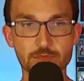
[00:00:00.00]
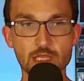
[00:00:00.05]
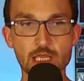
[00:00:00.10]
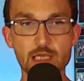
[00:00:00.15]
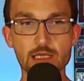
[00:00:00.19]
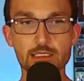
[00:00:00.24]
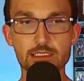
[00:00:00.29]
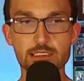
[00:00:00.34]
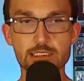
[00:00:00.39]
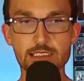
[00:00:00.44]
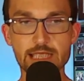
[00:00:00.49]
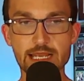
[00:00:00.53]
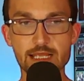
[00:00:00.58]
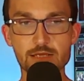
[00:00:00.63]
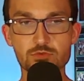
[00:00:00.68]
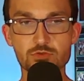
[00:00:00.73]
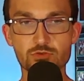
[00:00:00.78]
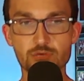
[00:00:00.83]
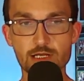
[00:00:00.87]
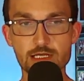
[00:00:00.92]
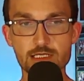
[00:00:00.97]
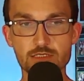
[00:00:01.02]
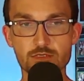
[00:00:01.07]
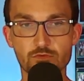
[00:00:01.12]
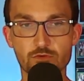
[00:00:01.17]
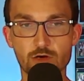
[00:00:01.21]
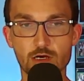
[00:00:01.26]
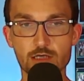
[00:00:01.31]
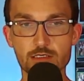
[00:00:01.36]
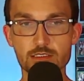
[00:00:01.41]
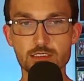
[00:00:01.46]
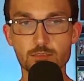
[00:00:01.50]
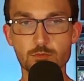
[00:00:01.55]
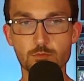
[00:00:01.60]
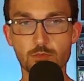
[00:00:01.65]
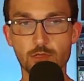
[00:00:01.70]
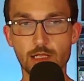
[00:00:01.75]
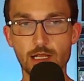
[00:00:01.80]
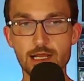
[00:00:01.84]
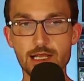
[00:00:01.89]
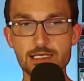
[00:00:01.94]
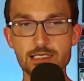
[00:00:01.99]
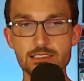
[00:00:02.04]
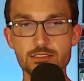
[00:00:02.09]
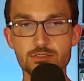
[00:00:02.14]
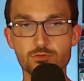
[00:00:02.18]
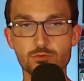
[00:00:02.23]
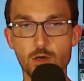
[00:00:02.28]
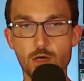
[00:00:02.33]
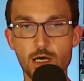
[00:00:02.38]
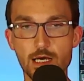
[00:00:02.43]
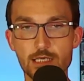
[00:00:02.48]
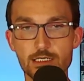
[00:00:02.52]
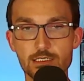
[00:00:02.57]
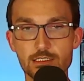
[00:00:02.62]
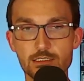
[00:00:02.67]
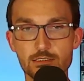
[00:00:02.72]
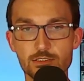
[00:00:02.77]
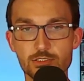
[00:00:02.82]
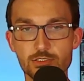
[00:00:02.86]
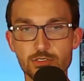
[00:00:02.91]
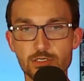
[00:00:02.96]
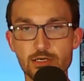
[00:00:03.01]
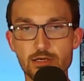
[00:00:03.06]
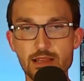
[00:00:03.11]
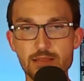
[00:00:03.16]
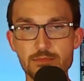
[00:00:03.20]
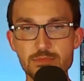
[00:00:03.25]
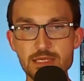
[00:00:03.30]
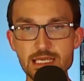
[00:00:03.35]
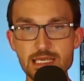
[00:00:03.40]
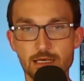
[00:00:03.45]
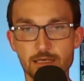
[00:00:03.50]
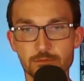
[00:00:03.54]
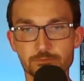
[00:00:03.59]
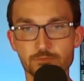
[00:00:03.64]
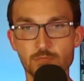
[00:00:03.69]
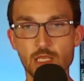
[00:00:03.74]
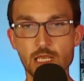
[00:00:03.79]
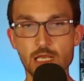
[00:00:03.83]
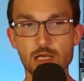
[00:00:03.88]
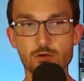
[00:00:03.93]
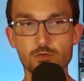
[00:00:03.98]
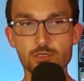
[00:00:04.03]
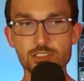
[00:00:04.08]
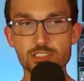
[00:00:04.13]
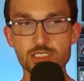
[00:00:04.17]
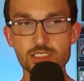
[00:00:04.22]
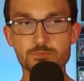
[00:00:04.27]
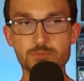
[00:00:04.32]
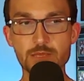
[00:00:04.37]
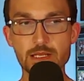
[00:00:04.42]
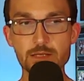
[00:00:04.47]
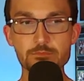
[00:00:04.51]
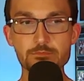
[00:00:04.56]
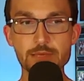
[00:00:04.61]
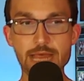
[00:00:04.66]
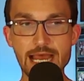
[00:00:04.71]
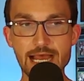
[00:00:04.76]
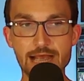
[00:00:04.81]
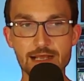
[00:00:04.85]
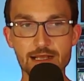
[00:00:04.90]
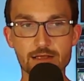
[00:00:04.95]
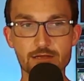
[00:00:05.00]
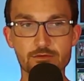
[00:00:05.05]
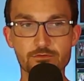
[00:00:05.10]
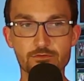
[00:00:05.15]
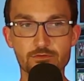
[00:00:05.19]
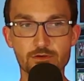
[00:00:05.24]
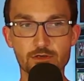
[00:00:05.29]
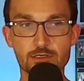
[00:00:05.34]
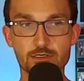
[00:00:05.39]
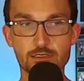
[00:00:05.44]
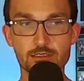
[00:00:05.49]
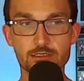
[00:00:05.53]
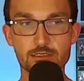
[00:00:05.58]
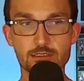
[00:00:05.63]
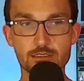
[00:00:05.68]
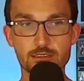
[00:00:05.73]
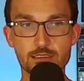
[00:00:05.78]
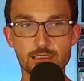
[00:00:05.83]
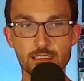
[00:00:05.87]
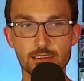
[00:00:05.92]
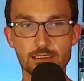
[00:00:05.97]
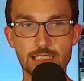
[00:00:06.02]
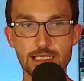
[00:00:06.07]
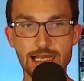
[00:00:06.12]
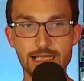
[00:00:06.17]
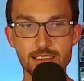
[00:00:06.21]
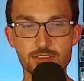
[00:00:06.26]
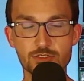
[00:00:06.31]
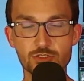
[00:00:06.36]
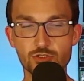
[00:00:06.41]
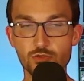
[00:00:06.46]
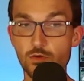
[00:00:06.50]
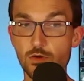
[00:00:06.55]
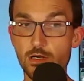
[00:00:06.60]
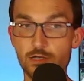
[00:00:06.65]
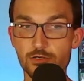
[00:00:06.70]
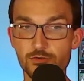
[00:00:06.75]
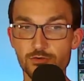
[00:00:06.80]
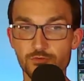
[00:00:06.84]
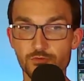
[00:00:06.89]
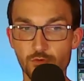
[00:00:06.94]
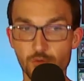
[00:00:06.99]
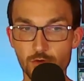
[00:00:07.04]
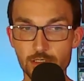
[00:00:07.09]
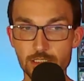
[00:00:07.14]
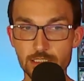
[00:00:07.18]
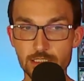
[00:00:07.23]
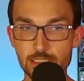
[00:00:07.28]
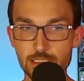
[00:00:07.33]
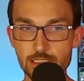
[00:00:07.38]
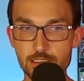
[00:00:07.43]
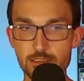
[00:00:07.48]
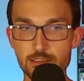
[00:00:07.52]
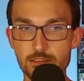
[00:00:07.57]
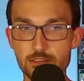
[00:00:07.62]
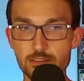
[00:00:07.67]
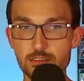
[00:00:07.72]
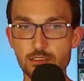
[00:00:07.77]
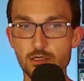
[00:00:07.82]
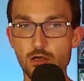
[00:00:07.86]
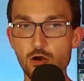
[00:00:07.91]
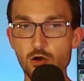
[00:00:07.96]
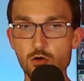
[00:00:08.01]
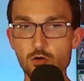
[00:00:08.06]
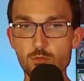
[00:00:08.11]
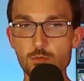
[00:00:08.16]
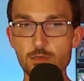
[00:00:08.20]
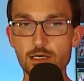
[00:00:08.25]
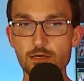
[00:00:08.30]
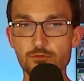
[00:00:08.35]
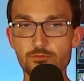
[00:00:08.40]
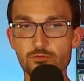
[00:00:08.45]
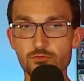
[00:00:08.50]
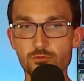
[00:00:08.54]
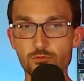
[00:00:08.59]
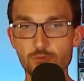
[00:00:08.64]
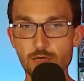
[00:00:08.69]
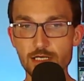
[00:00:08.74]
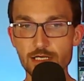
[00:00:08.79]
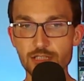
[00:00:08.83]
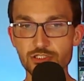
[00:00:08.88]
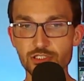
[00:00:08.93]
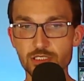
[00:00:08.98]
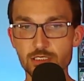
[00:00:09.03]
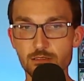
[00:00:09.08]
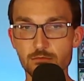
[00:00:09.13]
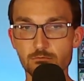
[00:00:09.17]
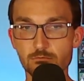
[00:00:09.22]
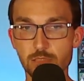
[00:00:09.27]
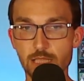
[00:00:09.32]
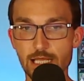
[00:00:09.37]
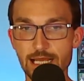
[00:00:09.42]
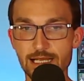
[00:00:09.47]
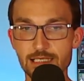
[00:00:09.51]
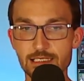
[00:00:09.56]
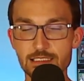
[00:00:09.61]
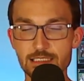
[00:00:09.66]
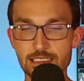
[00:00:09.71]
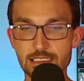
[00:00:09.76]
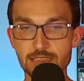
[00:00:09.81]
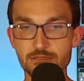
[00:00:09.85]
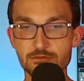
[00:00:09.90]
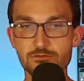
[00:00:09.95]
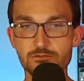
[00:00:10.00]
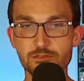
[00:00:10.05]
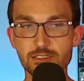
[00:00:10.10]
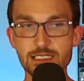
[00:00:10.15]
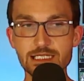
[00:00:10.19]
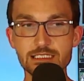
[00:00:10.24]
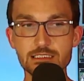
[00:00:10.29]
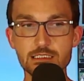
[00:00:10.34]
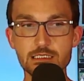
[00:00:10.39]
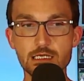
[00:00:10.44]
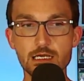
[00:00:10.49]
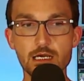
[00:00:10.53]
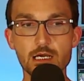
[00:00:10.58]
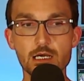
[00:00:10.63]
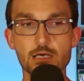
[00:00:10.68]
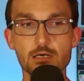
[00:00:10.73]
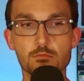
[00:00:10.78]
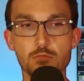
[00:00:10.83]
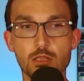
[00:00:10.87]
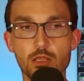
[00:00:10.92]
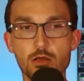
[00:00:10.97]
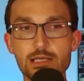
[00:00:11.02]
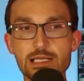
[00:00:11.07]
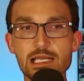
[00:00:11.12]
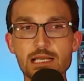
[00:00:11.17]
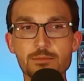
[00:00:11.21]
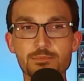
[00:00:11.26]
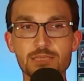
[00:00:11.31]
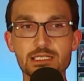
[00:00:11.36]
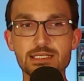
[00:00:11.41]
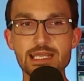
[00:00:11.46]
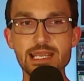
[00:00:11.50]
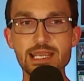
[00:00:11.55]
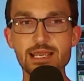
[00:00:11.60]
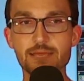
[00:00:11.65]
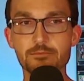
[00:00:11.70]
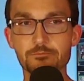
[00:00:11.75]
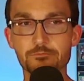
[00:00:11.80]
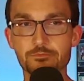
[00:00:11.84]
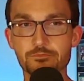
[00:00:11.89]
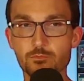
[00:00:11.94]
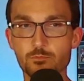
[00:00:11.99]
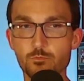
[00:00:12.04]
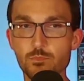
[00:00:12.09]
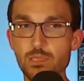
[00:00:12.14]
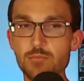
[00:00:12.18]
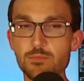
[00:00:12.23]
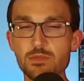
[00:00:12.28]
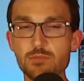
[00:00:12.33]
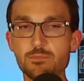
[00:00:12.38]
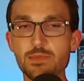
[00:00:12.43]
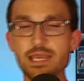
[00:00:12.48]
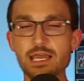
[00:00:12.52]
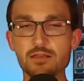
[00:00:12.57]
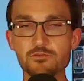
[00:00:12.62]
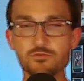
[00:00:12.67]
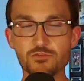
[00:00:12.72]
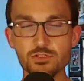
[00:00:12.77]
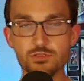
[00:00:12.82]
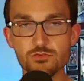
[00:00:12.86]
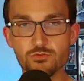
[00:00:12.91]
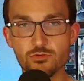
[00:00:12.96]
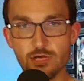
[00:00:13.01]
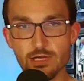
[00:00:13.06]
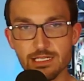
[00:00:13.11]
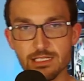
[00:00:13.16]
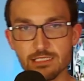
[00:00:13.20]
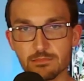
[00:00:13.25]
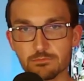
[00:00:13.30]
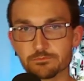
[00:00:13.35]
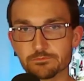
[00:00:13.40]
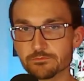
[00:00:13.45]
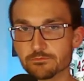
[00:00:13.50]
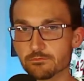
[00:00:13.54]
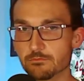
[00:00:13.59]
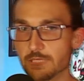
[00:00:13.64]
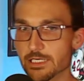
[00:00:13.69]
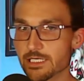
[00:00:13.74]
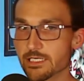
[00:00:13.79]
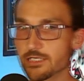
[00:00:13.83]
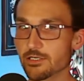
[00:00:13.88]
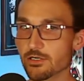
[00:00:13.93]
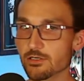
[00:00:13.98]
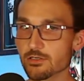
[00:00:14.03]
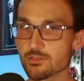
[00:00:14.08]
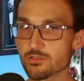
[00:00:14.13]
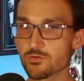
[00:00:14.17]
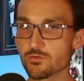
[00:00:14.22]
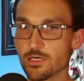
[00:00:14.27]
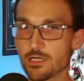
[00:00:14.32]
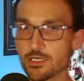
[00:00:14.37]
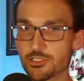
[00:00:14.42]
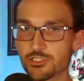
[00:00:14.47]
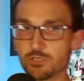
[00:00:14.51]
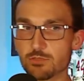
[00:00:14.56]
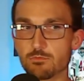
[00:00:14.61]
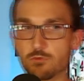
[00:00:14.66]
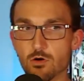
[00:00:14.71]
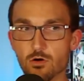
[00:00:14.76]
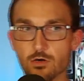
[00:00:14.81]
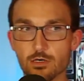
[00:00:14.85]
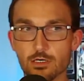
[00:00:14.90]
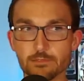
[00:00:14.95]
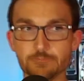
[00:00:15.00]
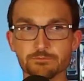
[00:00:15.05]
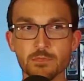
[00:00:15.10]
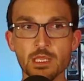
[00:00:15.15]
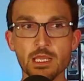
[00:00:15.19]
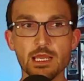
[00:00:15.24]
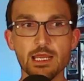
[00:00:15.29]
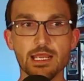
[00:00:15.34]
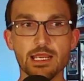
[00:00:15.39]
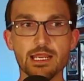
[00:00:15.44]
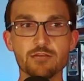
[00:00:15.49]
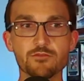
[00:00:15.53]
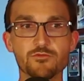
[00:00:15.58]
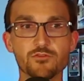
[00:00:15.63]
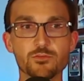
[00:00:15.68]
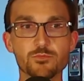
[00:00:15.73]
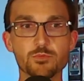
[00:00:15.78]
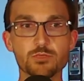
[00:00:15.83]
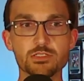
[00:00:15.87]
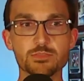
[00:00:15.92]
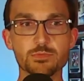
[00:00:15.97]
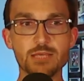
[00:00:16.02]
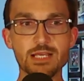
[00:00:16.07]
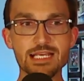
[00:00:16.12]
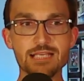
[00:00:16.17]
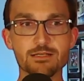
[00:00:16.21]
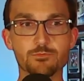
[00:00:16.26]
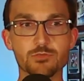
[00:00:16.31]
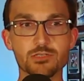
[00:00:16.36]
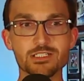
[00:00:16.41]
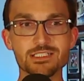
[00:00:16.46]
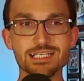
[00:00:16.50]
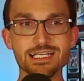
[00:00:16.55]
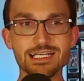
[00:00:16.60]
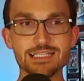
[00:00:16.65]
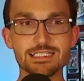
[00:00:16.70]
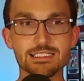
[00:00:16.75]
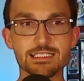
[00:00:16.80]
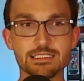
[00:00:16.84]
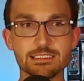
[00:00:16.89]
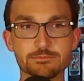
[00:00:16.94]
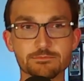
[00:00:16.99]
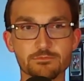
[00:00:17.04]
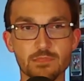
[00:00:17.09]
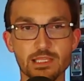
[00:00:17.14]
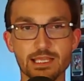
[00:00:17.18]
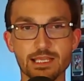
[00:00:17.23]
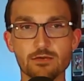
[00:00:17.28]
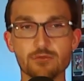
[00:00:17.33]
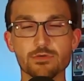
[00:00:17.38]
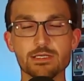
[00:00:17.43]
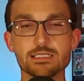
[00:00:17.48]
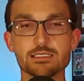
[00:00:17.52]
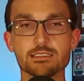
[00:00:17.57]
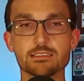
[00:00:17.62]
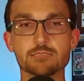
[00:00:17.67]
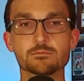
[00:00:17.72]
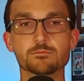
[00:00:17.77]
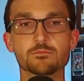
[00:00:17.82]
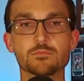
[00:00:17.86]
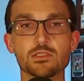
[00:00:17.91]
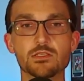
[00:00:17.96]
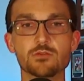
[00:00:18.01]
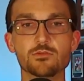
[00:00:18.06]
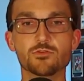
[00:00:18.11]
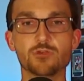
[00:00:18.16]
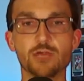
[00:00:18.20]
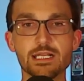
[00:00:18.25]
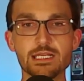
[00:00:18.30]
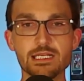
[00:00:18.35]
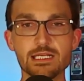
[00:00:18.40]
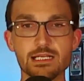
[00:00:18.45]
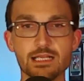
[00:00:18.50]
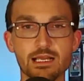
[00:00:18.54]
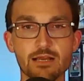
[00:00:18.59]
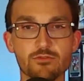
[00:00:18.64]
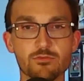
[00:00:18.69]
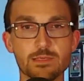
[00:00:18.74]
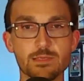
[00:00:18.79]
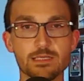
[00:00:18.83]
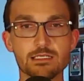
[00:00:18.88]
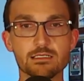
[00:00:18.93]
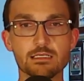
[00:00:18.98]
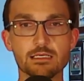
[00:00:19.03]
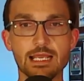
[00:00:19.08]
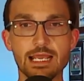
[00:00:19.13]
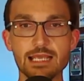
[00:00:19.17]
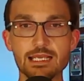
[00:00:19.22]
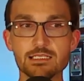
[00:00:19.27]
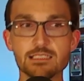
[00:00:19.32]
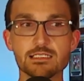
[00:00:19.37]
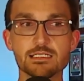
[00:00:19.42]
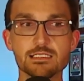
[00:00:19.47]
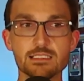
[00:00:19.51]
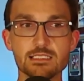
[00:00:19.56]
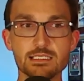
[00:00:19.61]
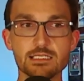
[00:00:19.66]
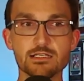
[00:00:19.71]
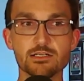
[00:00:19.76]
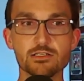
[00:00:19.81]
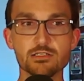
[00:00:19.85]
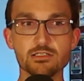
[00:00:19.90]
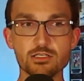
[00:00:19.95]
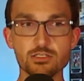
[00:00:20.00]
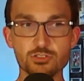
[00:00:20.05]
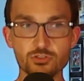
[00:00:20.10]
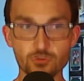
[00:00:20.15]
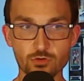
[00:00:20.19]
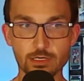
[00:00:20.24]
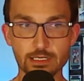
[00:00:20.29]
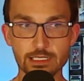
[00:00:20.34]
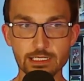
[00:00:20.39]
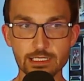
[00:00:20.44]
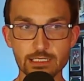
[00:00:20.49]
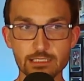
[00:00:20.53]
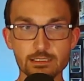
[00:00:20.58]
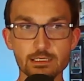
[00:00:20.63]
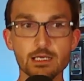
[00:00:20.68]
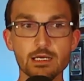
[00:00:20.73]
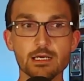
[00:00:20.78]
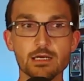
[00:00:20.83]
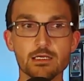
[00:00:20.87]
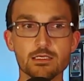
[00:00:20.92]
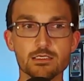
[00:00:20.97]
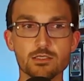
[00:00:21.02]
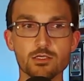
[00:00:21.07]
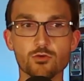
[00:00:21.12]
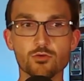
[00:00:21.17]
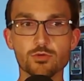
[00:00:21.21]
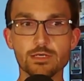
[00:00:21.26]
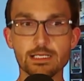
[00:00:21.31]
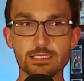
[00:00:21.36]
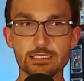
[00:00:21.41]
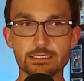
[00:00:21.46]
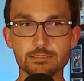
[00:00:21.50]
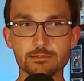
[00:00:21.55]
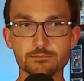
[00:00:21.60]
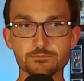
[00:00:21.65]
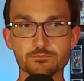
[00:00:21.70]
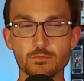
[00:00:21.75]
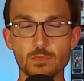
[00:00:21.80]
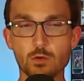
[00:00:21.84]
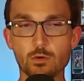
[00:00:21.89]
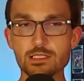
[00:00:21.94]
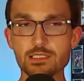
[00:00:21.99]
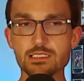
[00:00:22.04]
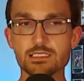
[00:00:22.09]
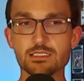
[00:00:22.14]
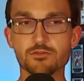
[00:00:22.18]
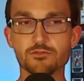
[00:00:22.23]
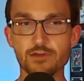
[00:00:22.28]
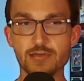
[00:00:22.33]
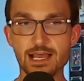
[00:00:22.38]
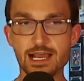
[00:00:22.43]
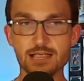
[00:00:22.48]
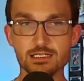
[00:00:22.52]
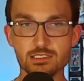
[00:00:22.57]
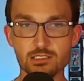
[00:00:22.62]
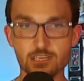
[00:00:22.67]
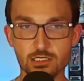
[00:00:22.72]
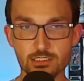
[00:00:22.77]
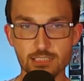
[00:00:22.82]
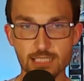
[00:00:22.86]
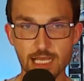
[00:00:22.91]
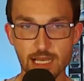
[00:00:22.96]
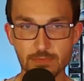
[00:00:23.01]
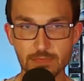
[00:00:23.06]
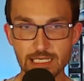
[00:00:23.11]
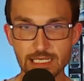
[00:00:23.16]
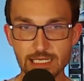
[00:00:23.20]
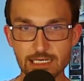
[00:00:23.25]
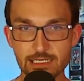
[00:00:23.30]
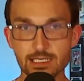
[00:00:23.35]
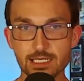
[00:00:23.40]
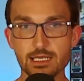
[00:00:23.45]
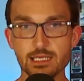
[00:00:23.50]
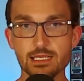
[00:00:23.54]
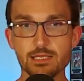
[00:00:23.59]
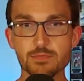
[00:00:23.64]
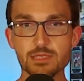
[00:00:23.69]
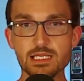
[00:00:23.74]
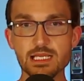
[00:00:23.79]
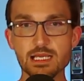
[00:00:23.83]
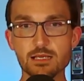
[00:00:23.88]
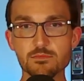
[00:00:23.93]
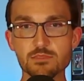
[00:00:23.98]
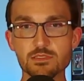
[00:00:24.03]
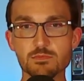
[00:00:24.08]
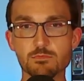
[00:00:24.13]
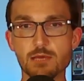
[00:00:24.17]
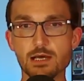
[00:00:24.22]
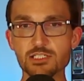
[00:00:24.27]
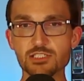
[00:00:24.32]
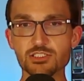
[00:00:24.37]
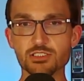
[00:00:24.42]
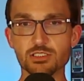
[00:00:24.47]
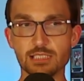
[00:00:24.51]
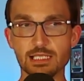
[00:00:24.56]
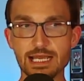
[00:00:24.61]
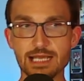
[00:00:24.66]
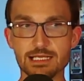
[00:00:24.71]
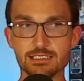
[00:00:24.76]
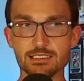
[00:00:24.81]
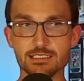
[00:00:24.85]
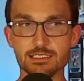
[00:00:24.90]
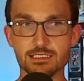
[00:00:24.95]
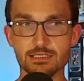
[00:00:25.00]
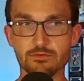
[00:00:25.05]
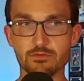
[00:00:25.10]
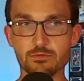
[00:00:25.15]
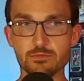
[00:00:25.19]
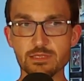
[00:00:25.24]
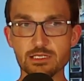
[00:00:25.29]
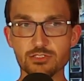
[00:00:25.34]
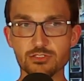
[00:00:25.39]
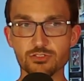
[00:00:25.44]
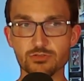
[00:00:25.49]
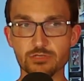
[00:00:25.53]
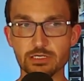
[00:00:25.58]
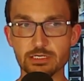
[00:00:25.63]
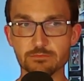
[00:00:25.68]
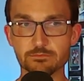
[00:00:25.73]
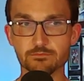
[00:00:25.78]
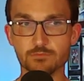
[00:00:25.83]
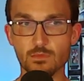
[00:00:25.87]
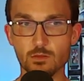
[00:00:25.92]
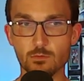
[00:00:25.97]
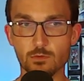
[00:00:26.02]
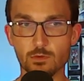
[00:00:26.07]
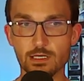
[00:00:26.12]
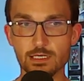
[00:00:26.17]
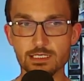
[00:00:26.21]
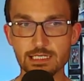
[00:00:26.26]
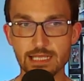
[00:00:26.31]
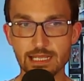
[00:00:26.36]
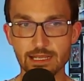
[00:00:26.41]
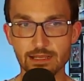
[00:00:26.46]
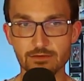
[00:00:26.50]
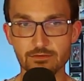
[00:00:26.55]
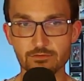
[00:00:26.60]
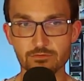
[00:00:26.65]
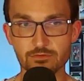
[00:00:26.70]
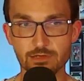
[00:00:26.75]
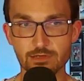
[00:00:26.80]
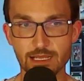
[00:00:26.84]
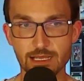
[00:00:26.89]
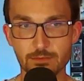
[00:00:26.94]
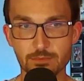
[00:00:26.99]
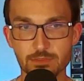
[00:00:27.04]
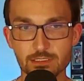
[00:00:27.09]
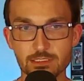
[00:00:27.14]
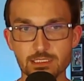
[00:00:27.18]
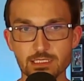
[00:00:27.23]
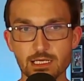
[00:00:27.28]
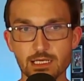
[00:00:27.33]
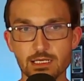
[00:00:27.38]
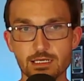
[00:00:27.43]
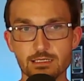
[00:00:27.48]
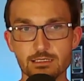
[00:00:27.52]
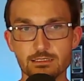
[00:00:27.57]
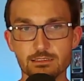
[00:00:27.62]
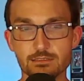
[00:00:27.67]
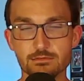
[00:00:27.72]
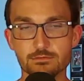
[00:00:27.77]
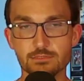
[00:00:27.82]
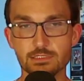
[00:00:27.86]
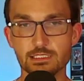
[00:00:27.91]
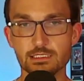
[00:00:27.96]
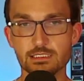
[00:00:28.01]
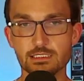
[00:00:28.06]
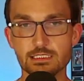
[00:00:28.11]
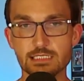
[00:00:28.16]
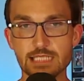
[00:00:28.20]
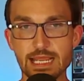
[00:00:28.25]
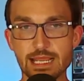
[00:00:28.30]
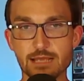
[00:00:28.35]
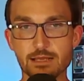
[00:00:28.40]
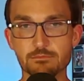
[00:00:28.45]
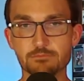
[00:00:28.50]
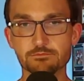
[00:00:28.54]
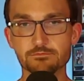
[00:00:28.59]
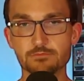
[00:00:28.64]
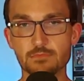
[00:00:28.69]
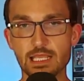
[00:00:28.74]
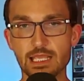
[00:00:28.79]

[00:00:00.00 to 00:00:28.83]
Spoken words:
The dam's reservoir supplies water to Crimea, which has been back for the last 240 years, home of a Russian Black Sea fleet. Blowing up the dam may be bad for Ukraine, but it hurts Russia more. And for precisely that reason, the Ukrainian government has considered destroying it. So really, once the facts start coming in, it becomes much less of a mystery. What have happened to the dam?